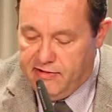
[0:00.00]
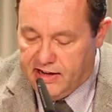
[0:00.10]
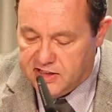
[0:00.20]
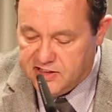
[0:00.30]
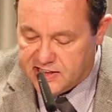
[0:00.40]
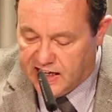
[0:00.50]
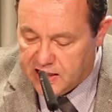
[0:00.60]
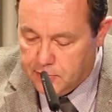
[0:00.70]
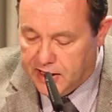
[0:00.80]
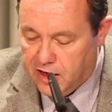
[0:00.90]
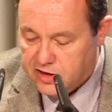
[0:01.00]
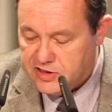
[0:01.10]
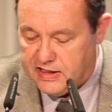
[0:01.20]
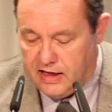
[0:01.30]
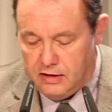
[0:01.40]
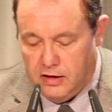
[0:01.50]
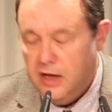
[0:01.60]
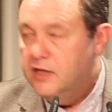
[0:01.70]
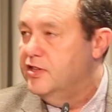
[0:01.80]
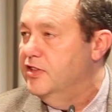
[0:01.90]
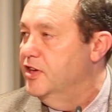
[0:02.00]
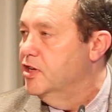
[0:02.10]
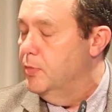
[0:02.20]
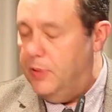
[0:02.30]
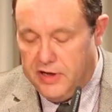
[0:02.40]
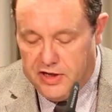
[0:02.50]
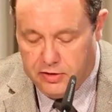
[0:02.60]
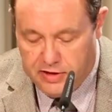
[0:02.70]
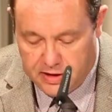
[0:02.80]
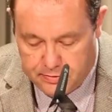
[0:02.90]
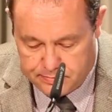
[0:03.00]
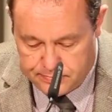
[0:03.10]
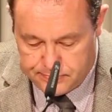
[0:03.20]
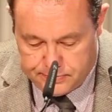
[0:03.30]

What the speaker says: irreconcilably hostile to the European Union,